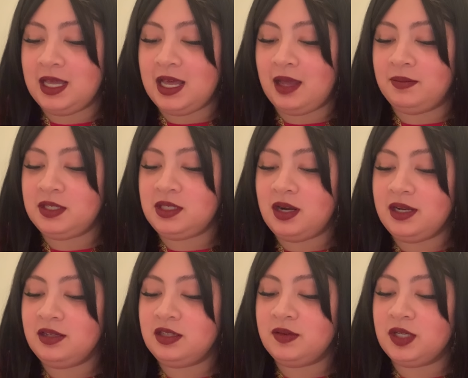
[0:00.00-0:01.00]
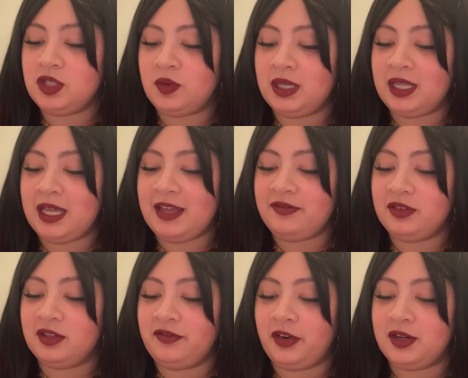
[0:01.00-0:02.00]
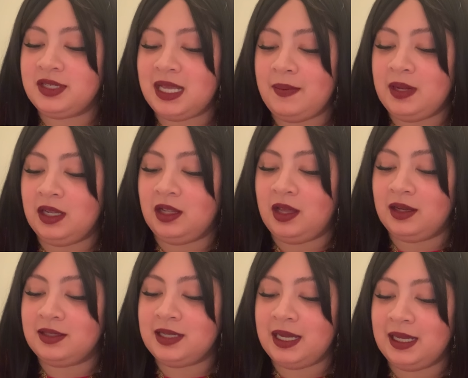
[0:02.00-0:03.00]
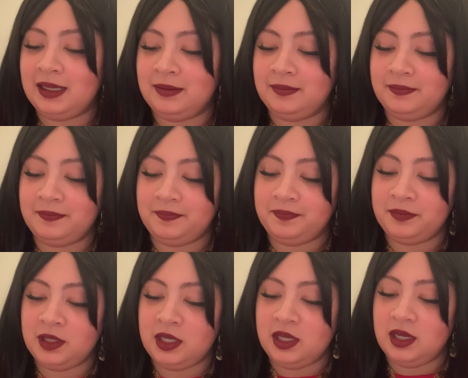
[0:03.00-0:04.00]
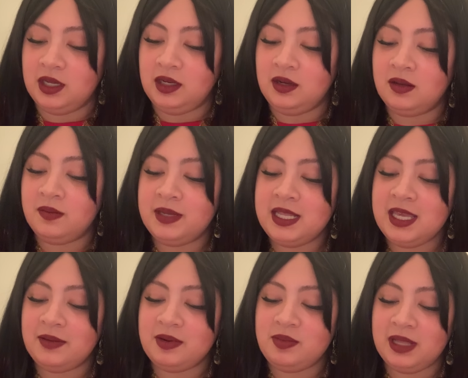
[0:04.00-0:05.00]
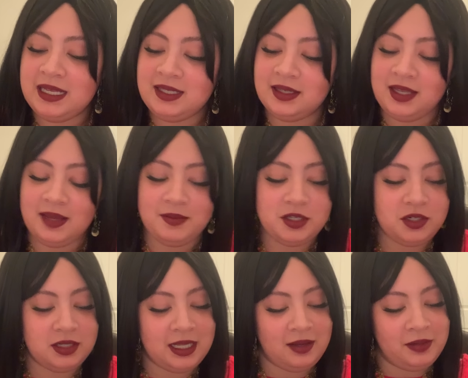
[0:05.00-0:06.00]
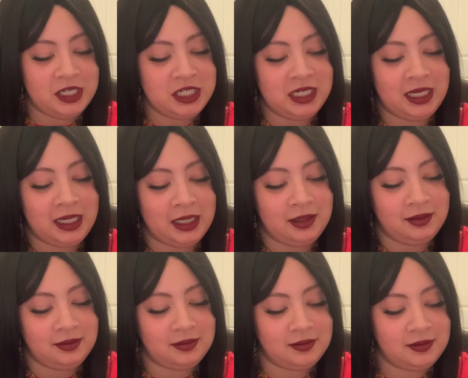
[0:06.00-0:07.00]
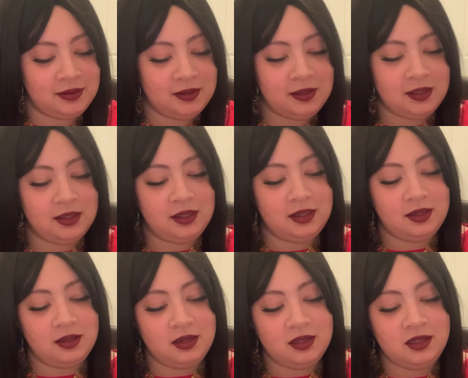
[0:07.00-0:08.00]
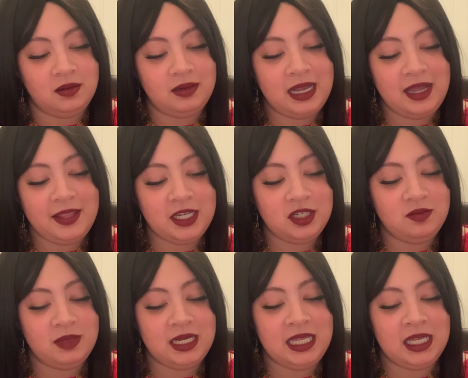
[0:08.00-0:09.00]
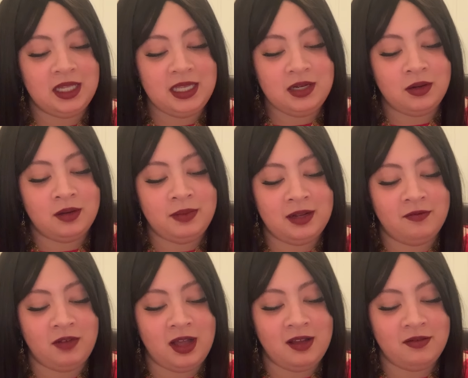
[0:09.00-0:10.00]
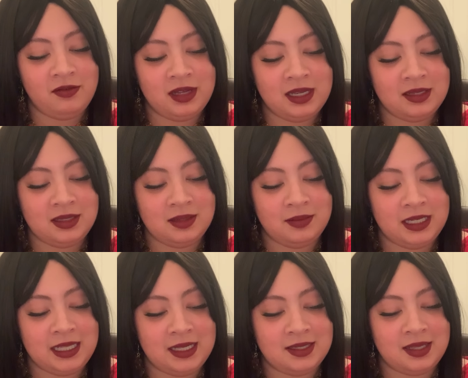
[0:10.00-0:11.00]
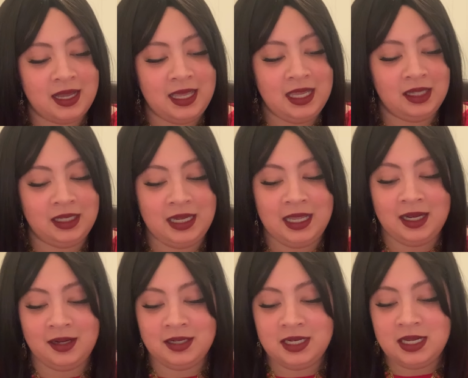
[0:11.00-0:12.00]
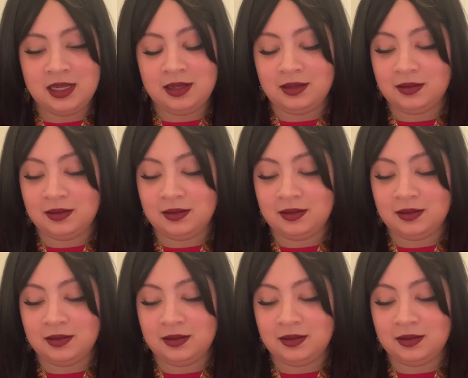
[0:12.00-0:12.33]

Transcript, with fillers: I'm starting to enjoy life for the first time in a long time. Nobody can replace the chemistry that we share. So now that you've been healing or been involved with somebody that's got healing energy,